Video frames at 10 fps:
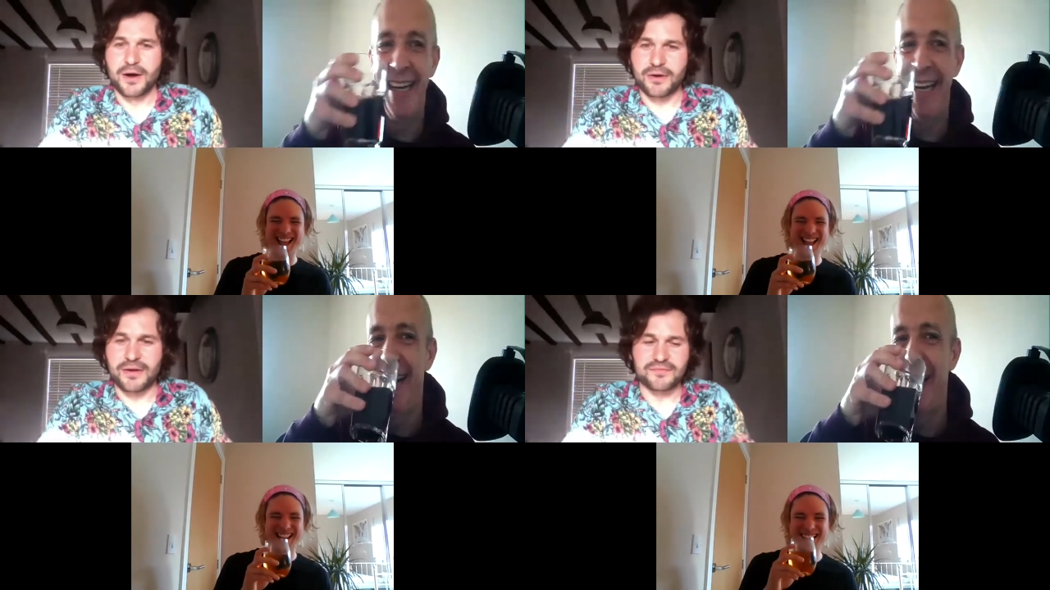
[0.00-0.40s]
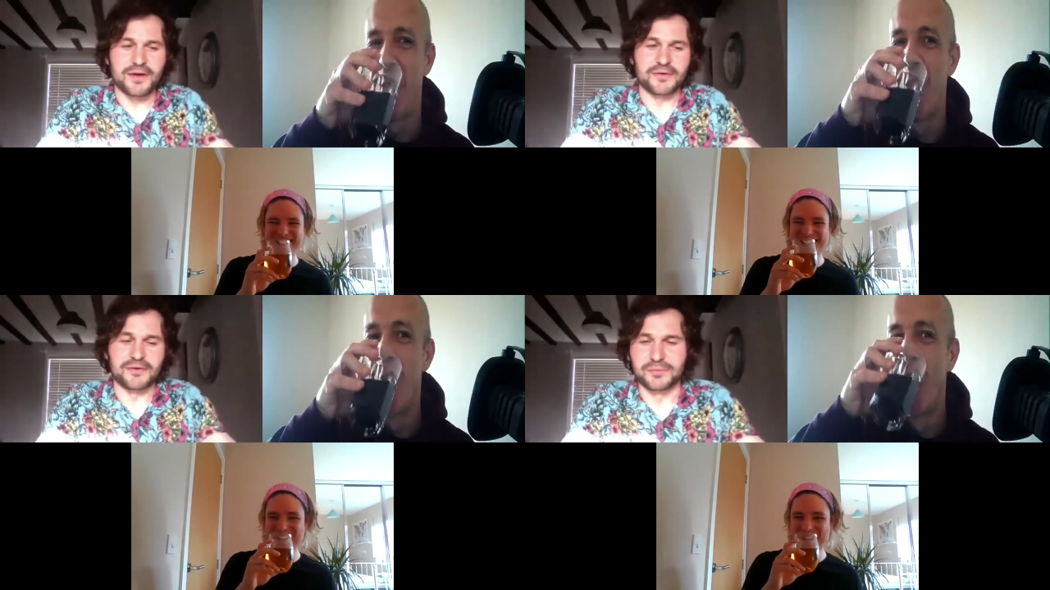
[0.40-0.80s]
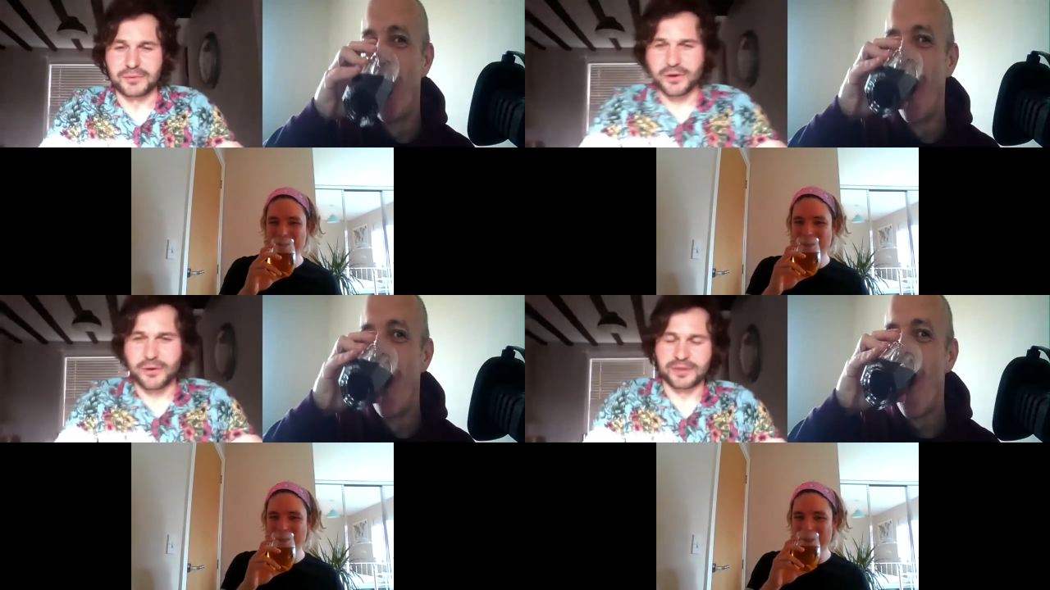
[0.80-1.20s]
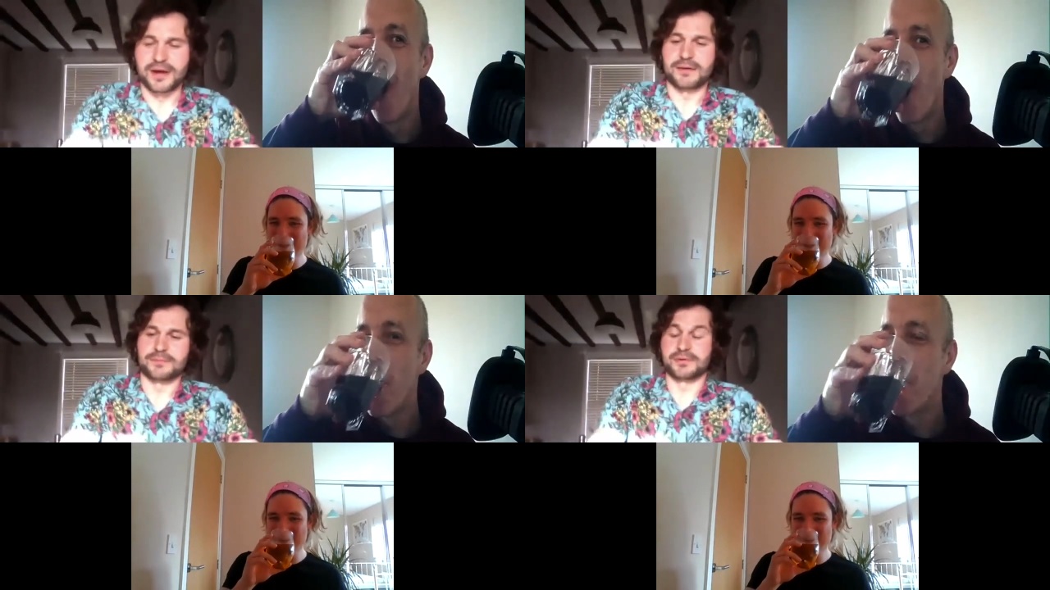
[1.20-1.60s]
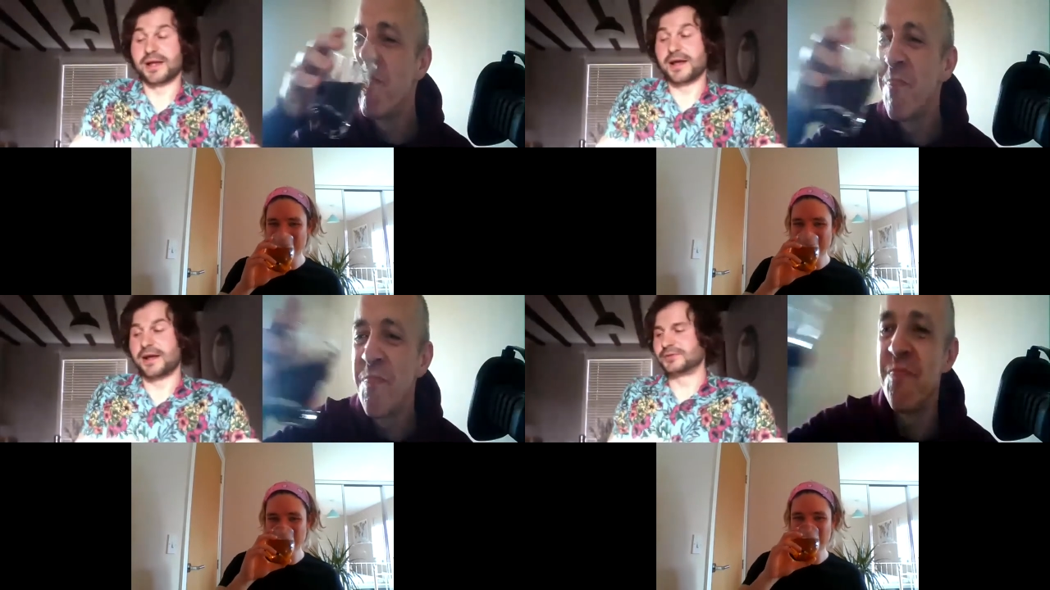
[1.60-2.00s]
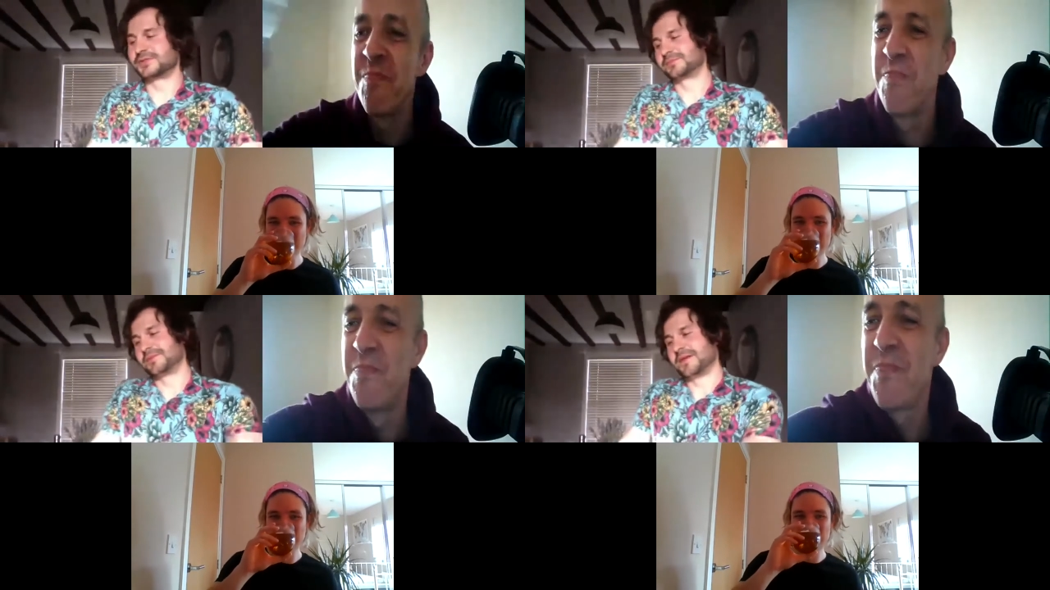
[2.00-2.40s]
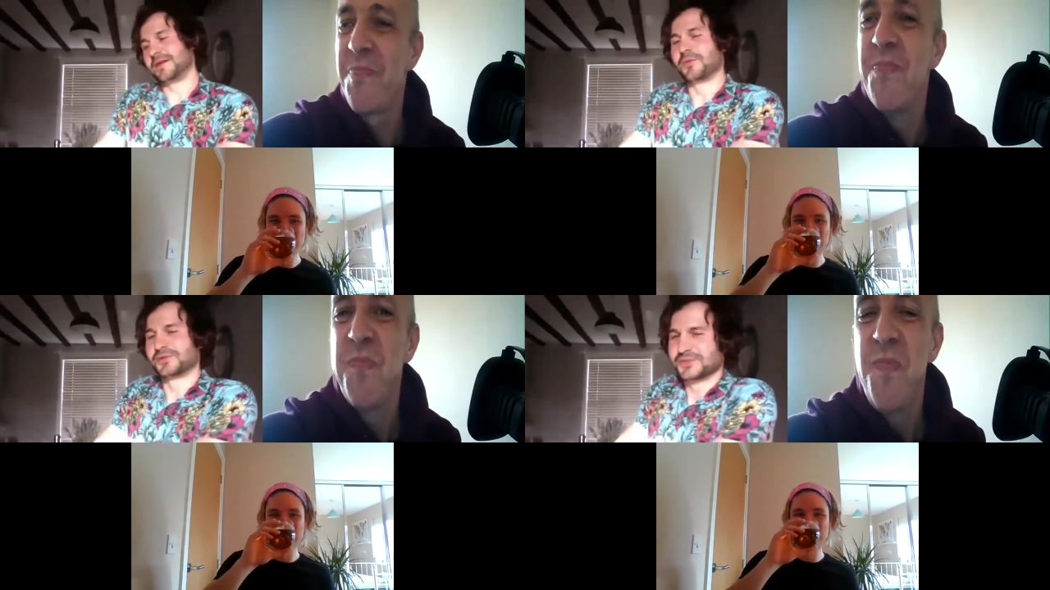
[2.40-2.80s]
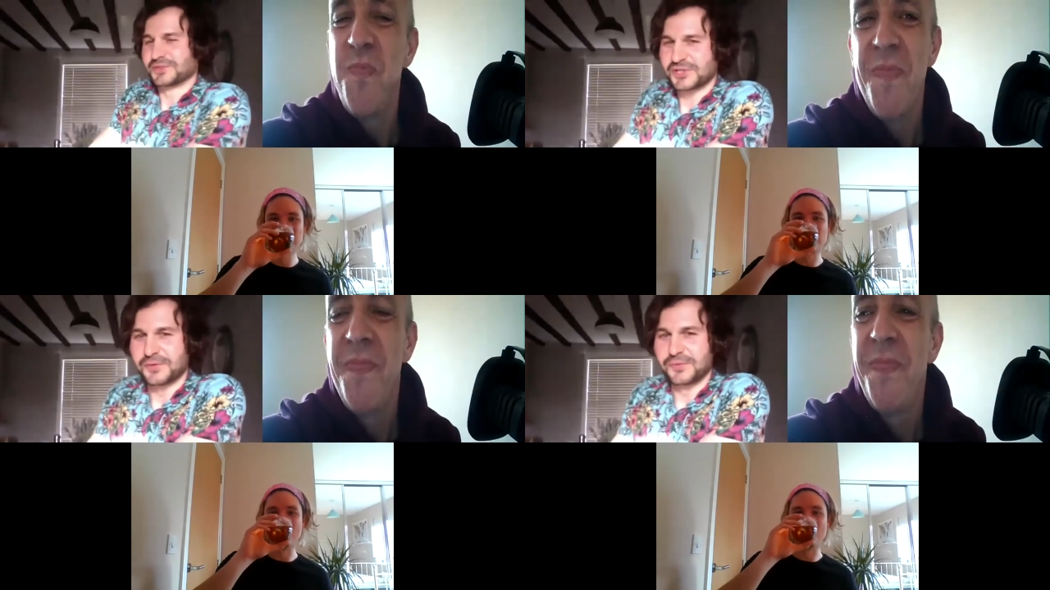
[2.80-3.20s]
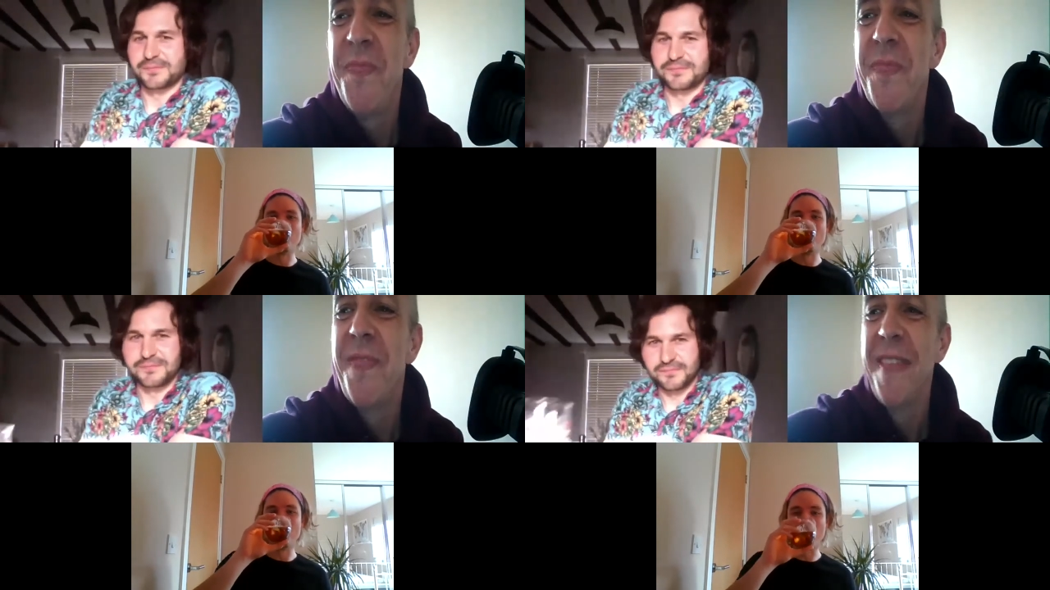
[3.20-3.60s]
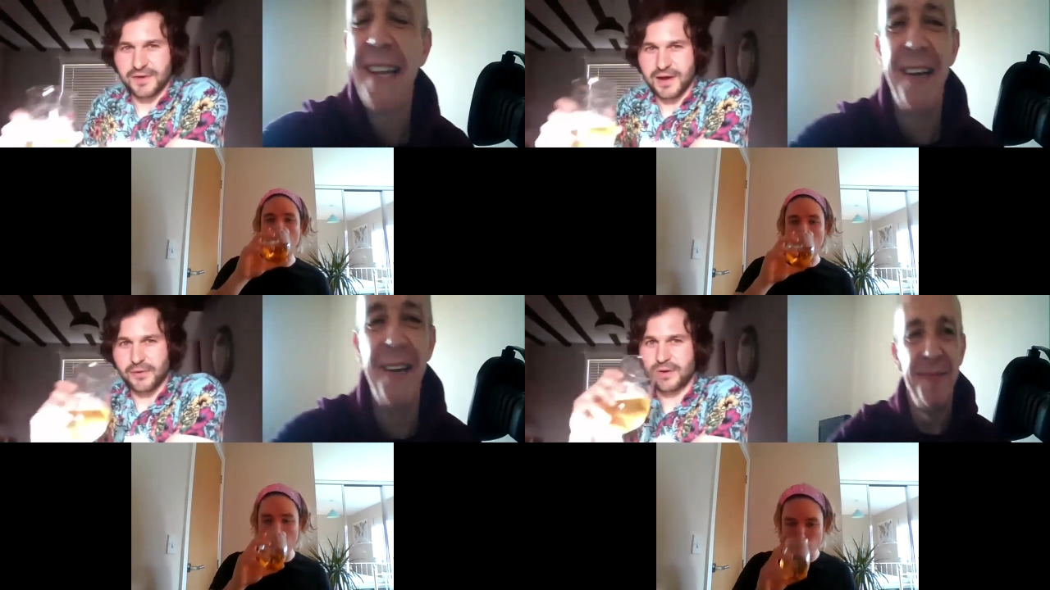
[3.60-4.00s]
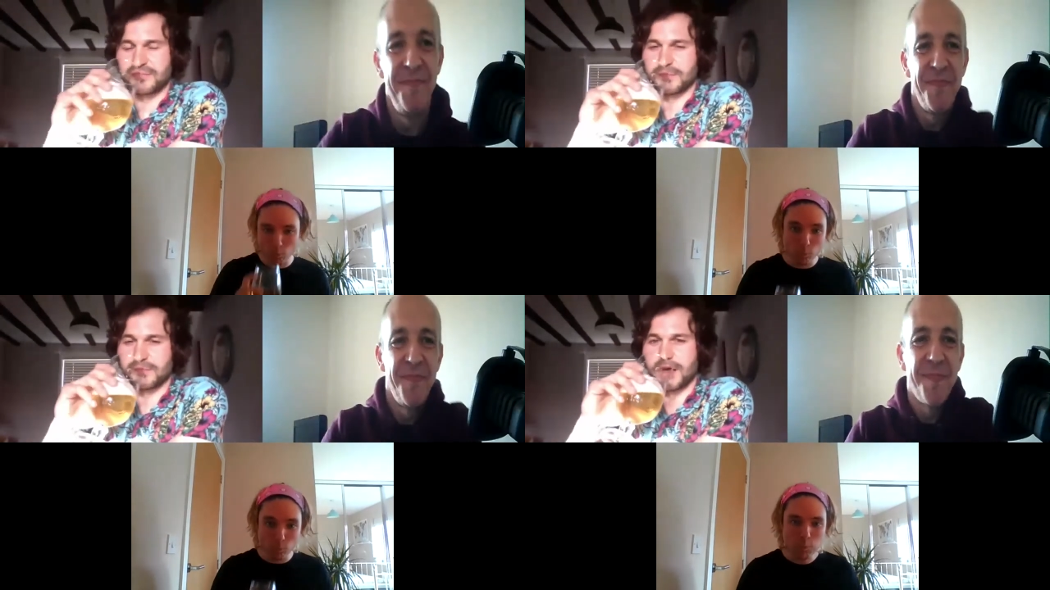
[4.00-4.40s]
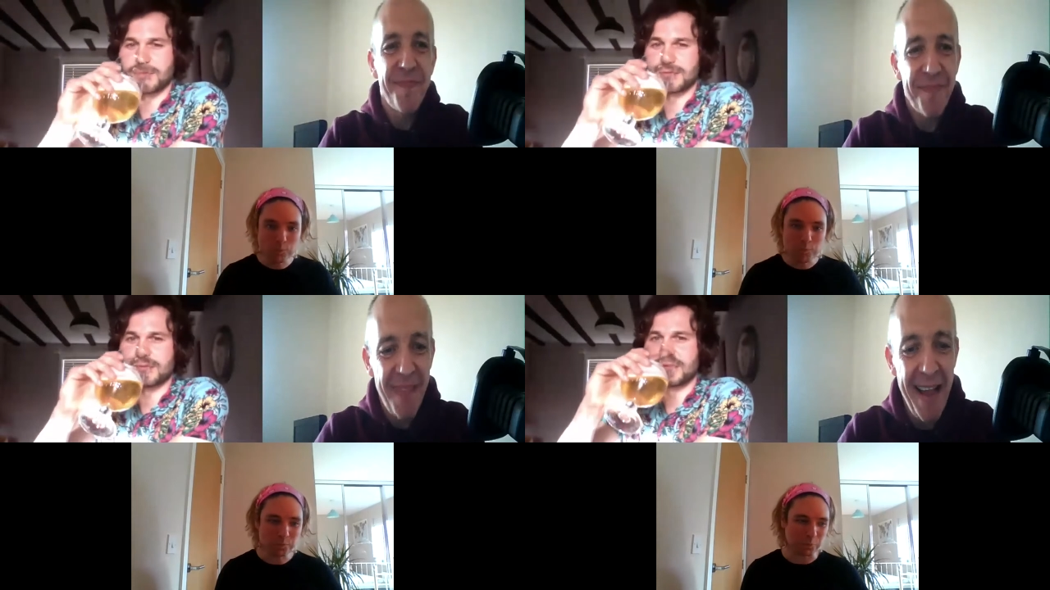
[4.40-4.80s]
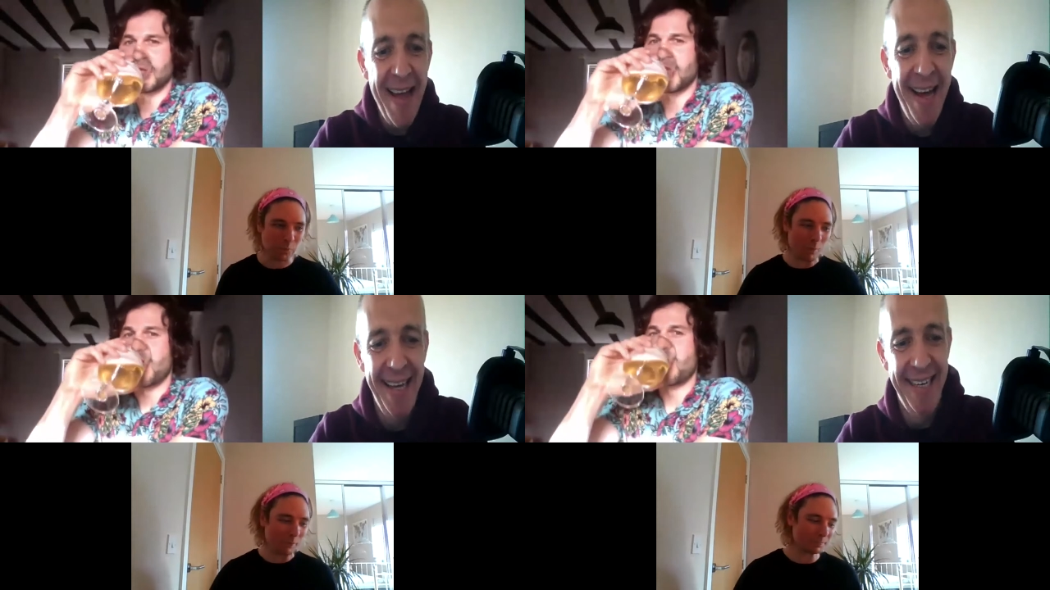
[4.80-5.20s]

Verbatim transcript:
Speaker 1: all right, fair enough, we'll go with that. But yeah, it was, it wasn't too far away from that, but yeah.